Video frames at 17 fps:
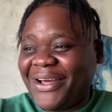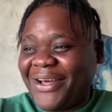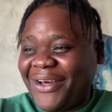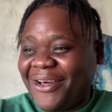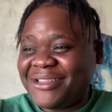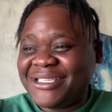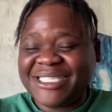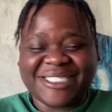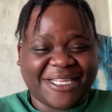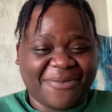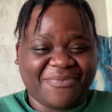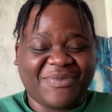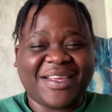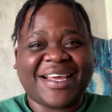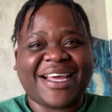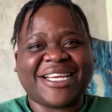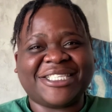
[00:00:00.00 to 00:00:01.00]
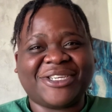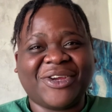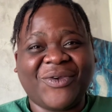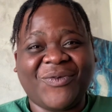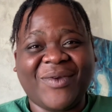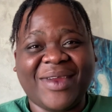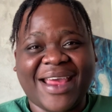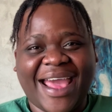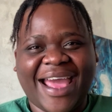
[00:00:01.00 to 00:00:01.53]
on something I should
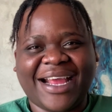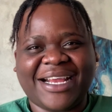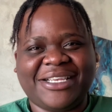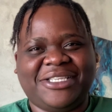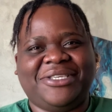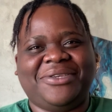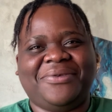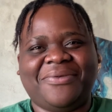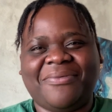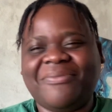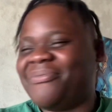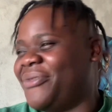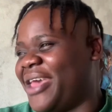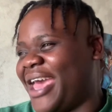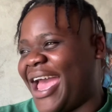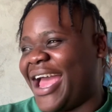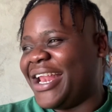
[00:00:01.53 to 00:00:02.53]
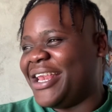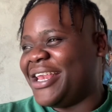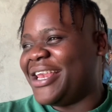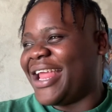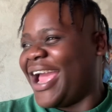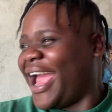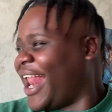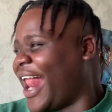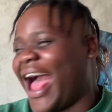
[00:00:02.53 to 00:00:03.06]
react to. And
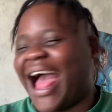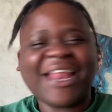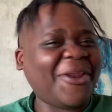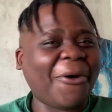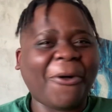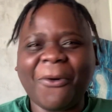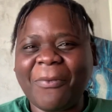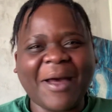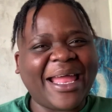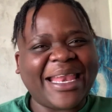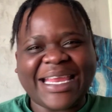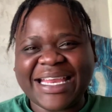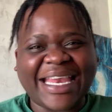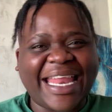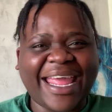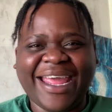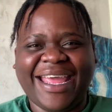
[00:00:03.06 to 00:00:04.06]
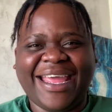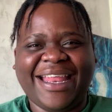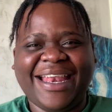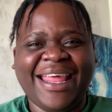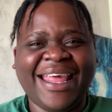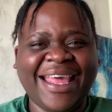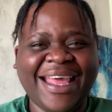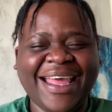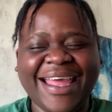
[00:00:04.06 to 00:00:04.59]
nobody
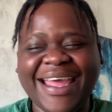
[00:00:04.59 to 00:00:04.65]
did.